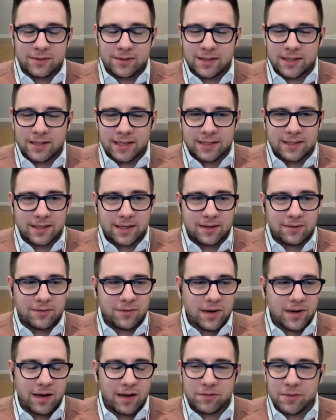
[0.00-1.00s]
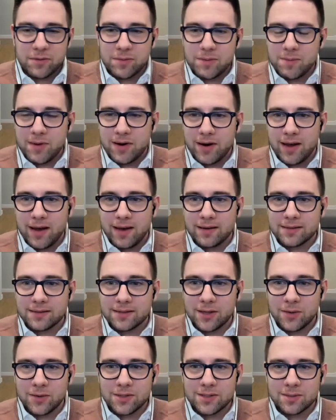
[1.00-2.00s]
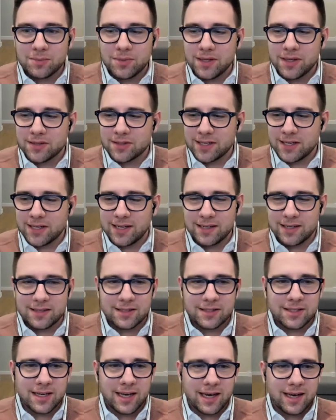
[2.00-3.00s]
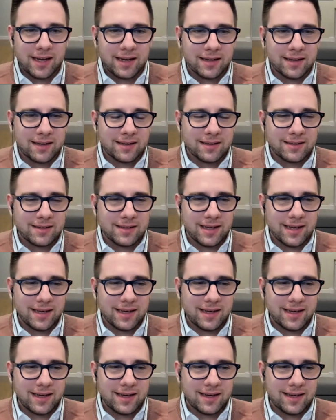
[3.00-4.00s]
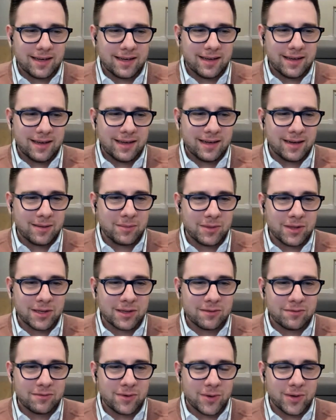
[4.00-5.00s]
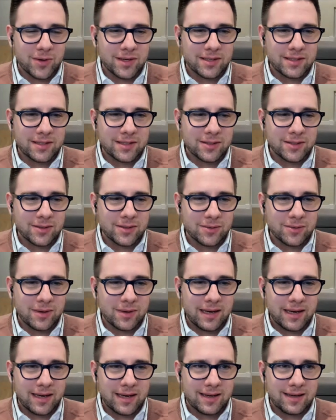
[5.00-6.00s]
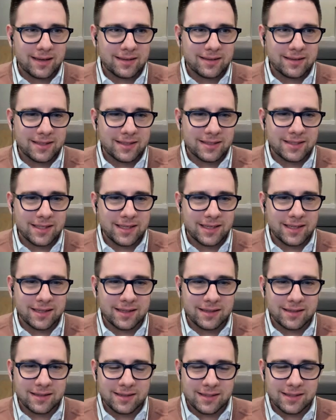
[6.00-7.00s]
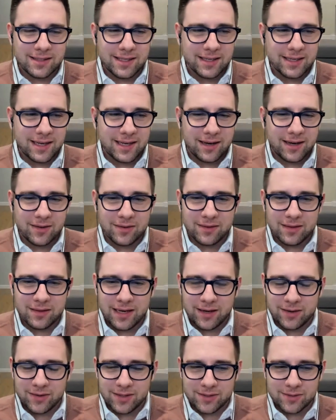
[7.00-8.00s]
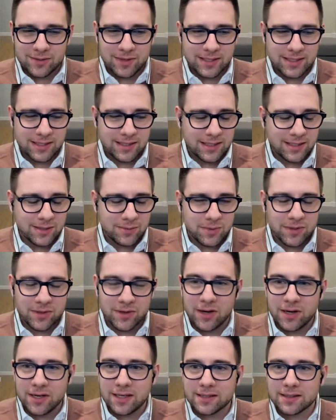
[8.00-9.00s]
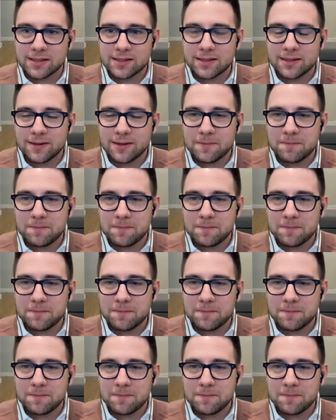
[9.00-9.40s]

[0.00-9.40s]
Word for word: Well, thanks again for having me, Marianne. It's always a pleasure getting to chat, and uh, and I'm looking forward to uh, to seeing seeing how how this resonates with our audience.